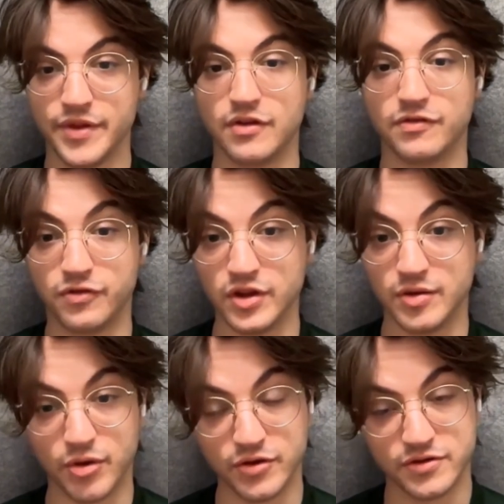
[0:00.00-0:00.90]
in a
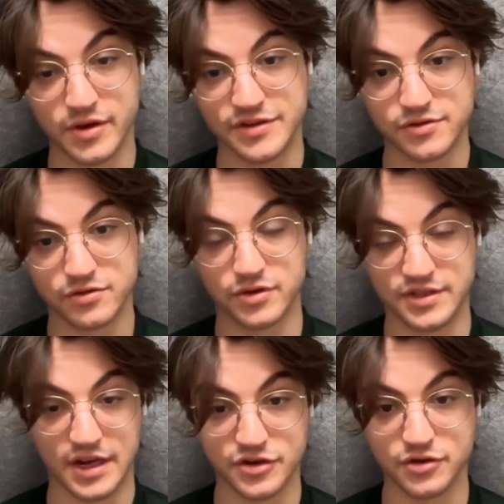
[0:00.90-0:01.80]
fully Postgres
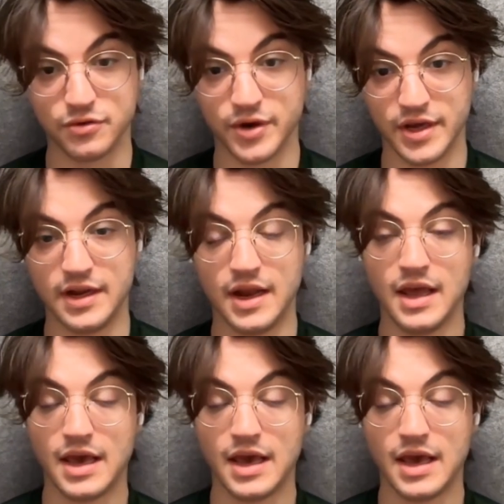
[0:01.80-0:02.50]
transactional way.